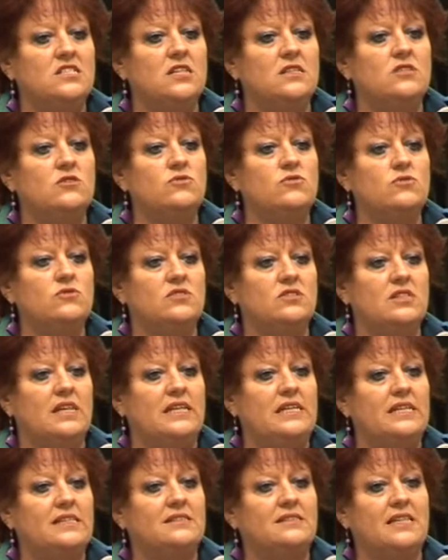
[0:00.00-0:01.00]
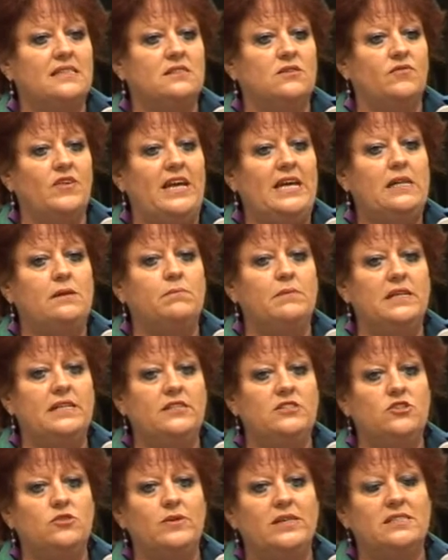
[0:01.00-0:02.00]
to lose in excess of $8
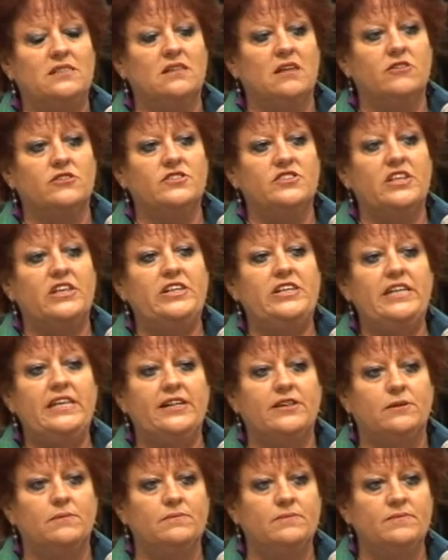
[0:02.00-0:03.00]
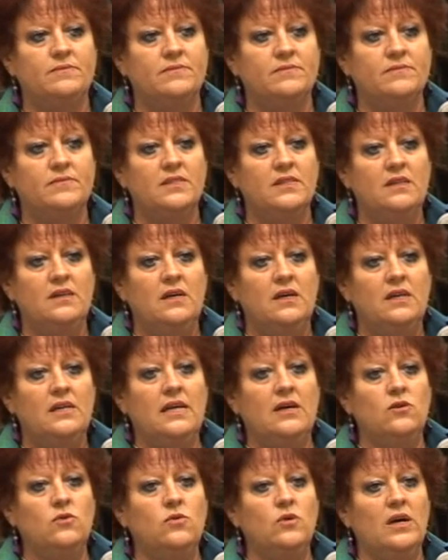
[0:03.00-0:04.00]
million a year.
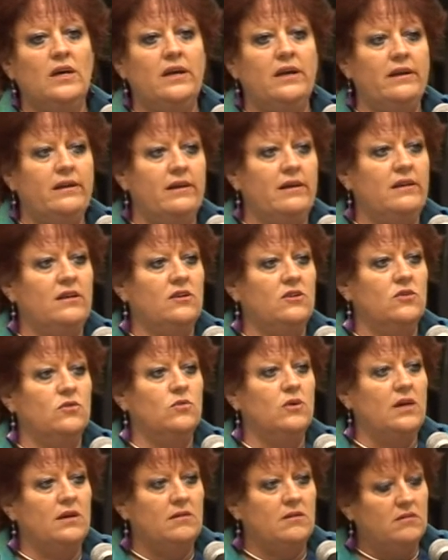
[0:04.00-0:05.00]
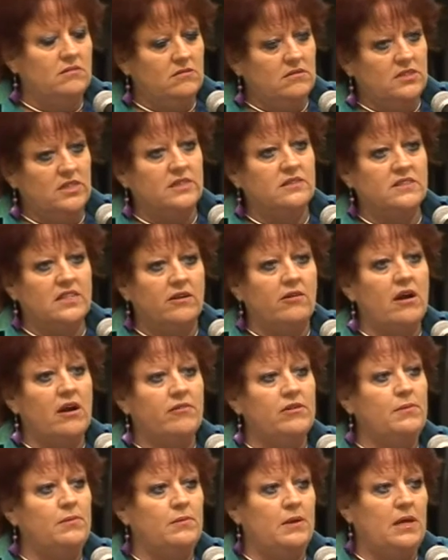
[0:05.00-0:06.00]
Now, you know, there are
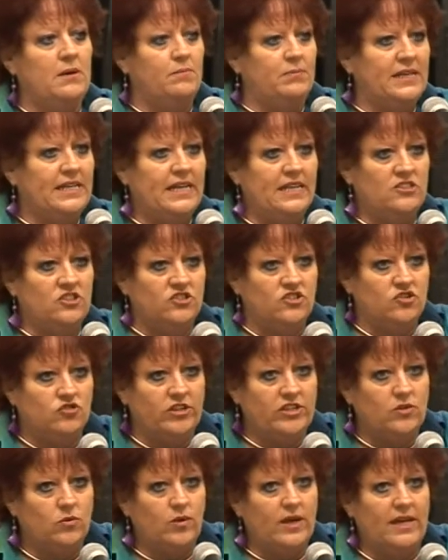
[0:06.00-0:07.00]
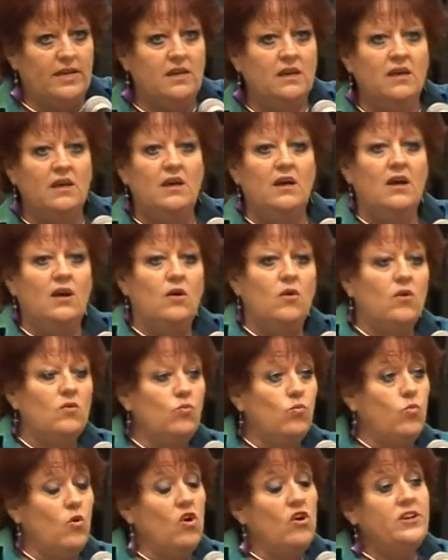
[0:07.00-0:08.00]
implications straight away.
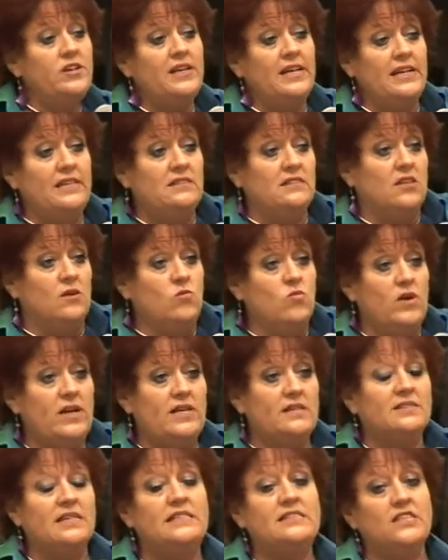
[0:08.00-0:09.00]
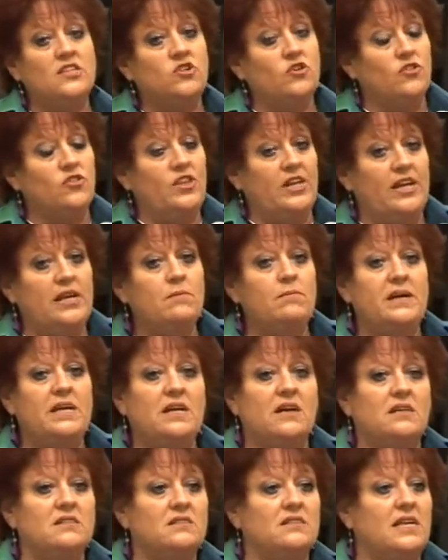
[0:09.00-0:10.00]
One, in some ways, it's a good thing,
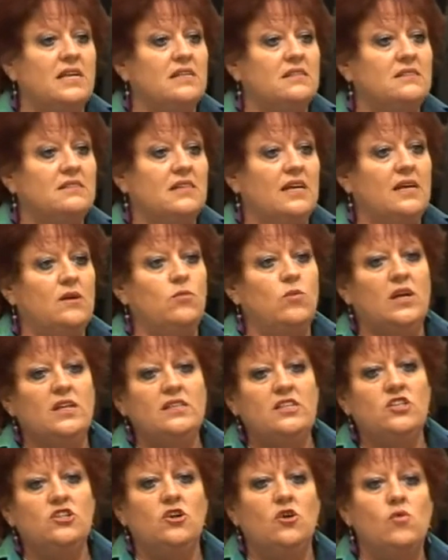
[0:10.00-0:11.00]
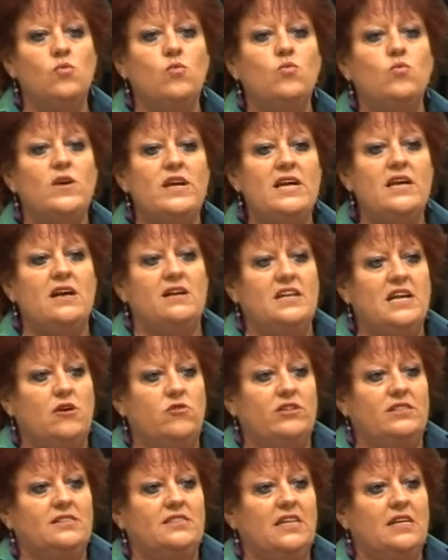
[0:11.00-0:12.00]
because they can say, well, you know, we now
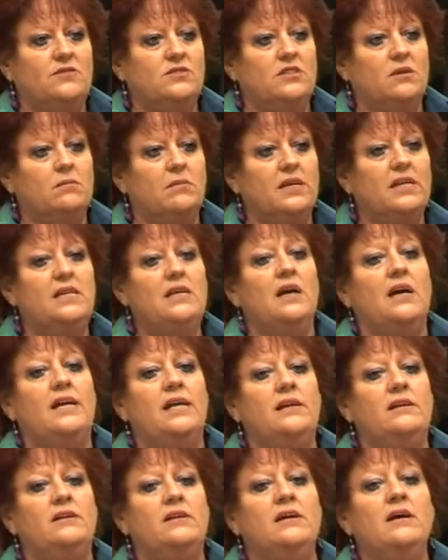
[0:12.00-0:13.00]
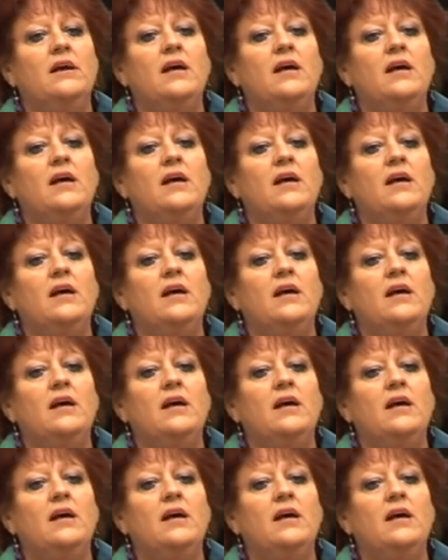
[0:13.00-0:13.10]
can save some money in